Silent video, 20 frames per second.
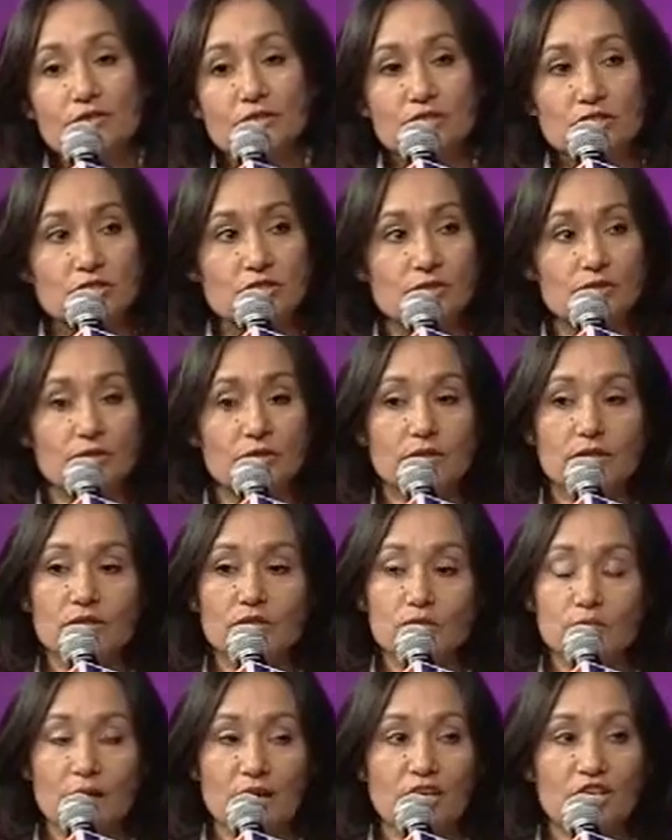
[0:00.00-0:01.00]

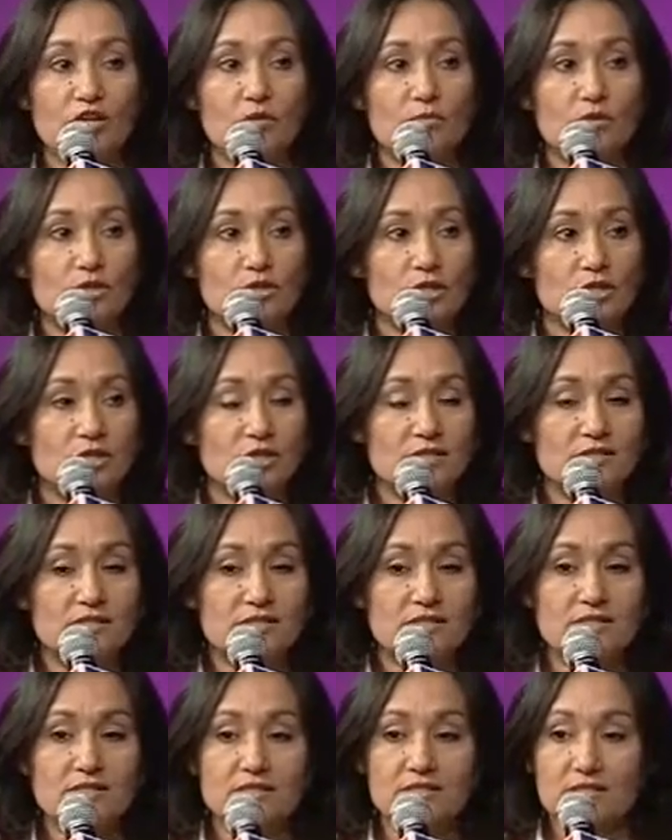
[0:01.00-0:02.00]
to my community
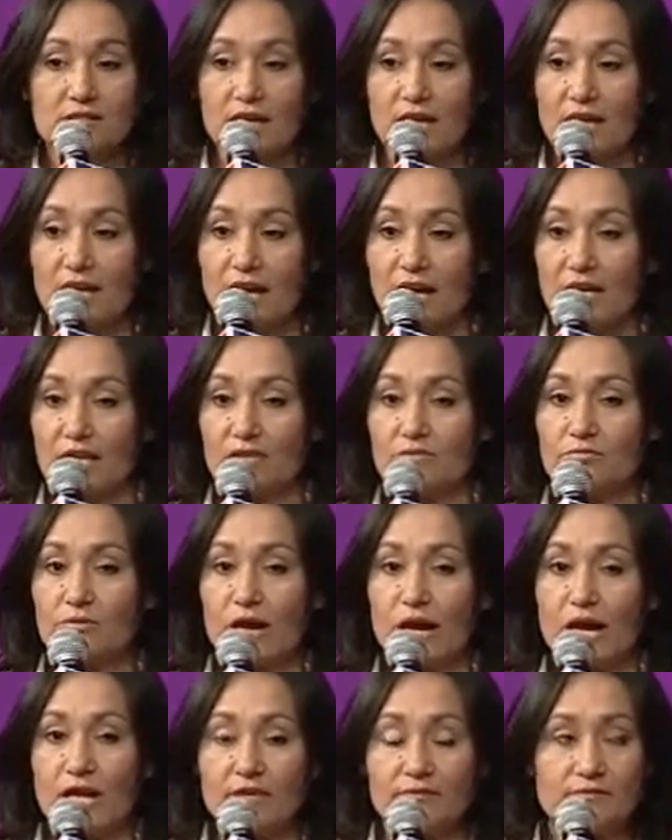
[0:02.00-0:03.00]
since the day I
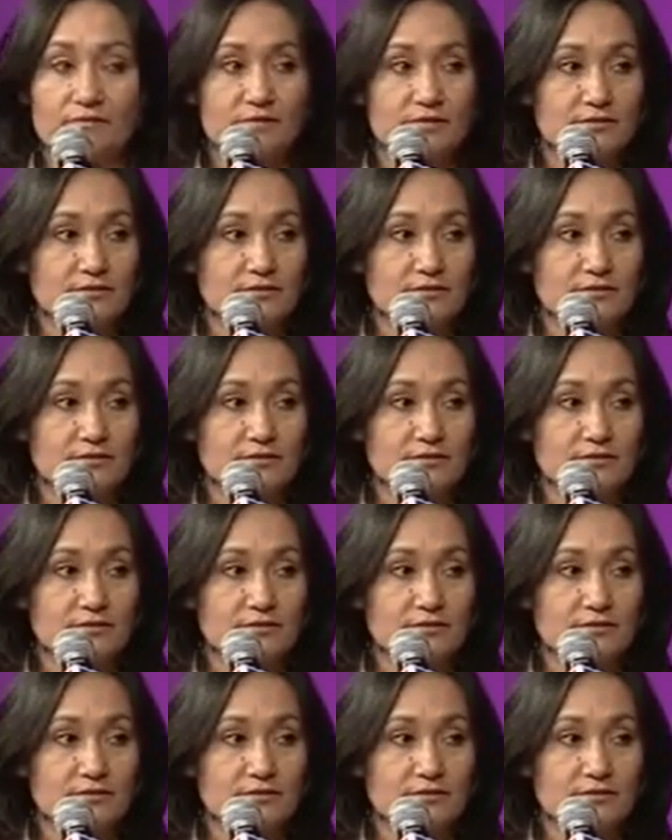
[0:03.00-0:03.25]
arrived.